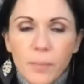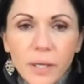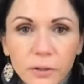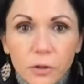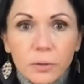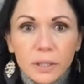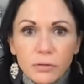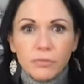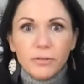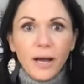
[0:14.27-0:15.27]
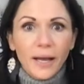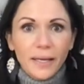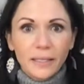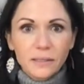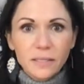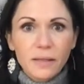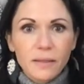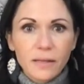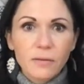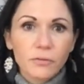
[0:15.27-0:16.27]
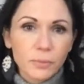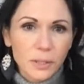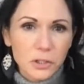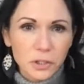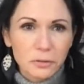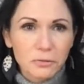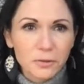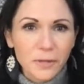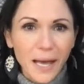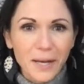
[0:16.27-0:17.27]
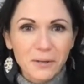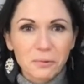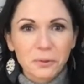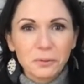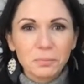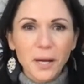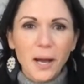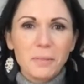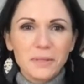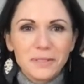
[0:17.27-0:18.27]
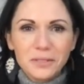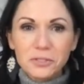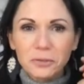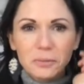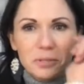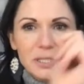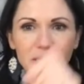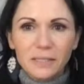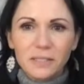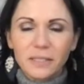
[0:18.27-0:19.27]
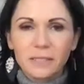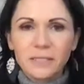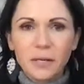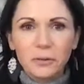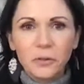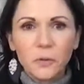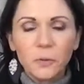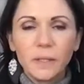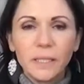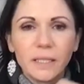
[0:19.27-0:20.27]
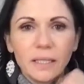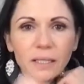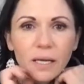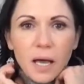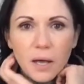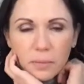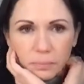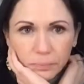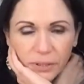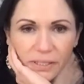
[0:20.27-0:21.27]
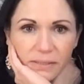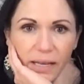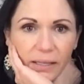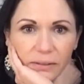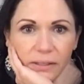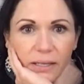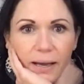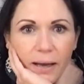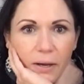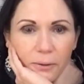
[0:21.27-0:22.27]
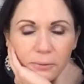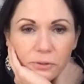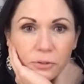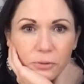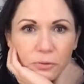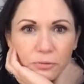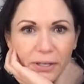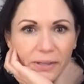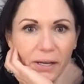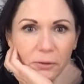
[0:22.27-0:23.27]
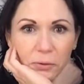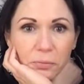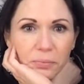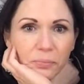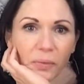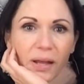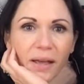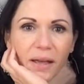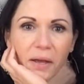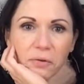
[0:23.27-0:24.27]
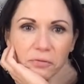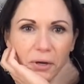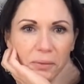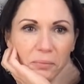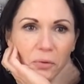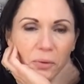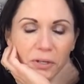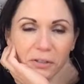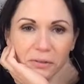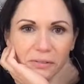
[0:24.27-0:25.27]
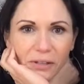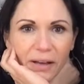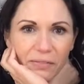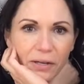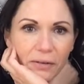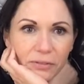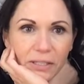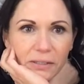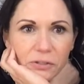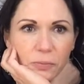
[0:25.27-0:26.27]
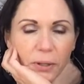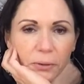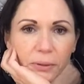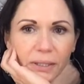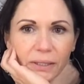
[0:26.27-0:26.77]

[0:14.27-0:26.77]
You can find the information for that group up in the description. It's going to tell you exactly how to find that group and find more live crafting inspo.